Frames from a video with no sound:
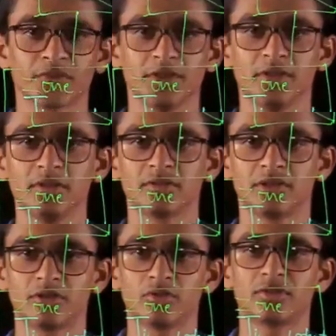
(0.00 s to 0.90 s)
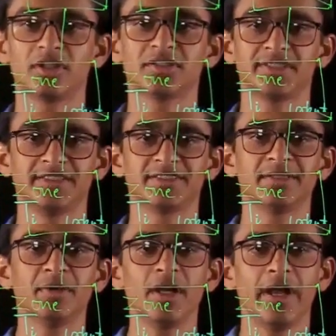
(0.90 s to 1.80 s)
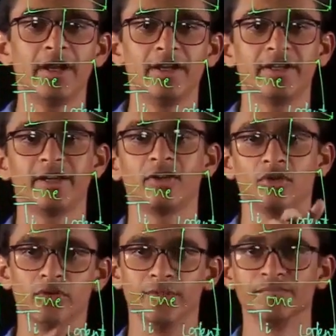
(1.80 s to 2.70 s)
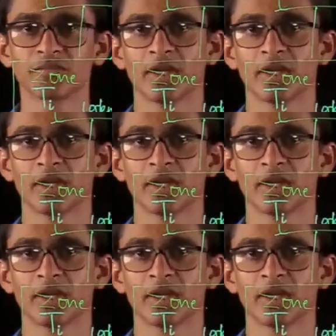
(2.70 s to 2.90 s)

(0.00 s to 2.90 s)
the total sensible and latent load.